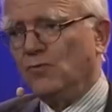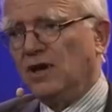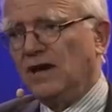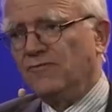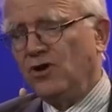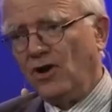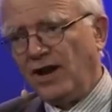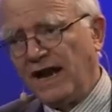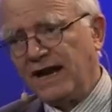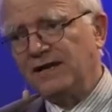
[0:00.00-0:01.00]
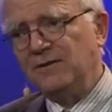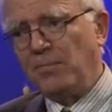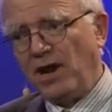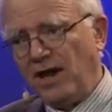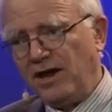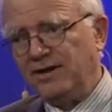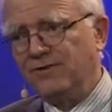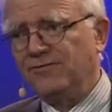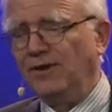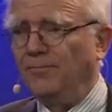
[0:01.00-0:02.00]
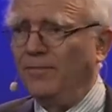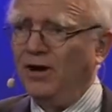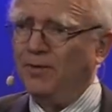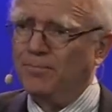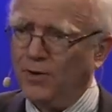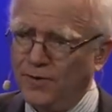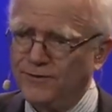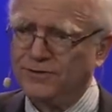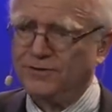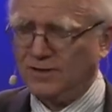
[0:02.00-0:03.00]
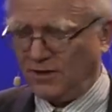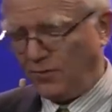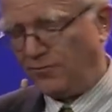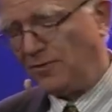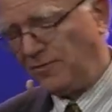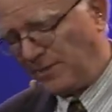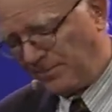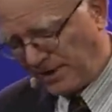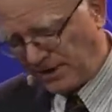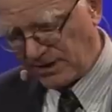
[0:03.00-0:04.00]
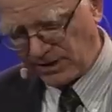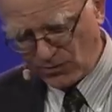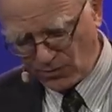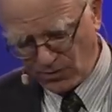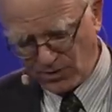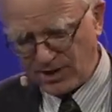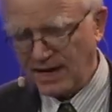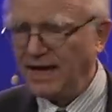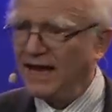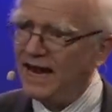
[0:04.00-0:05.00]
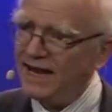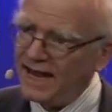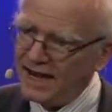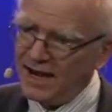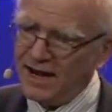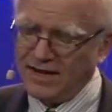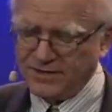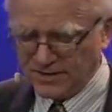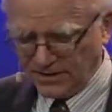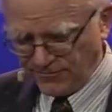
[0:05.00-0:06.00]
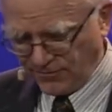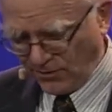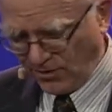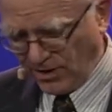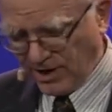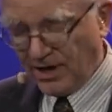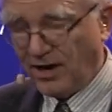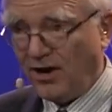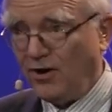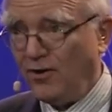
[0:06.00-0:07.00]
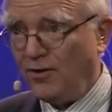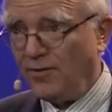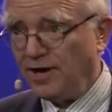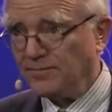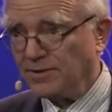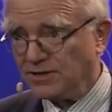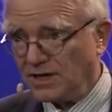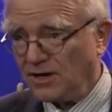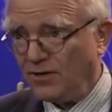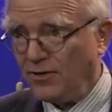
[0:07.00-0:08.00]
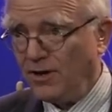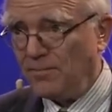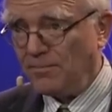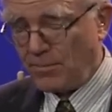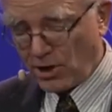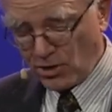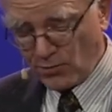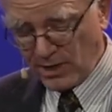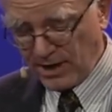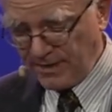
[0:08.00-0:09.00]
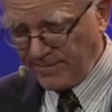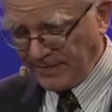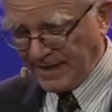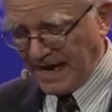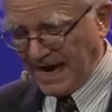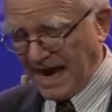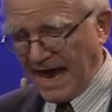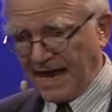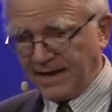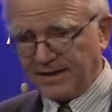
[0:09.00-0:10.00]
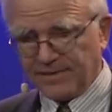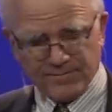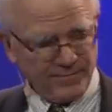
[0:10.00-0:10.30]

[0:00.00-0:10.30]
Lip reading: we have collected blood from births, from the umbilical cord, and analyzed it for, in particular, mercury. And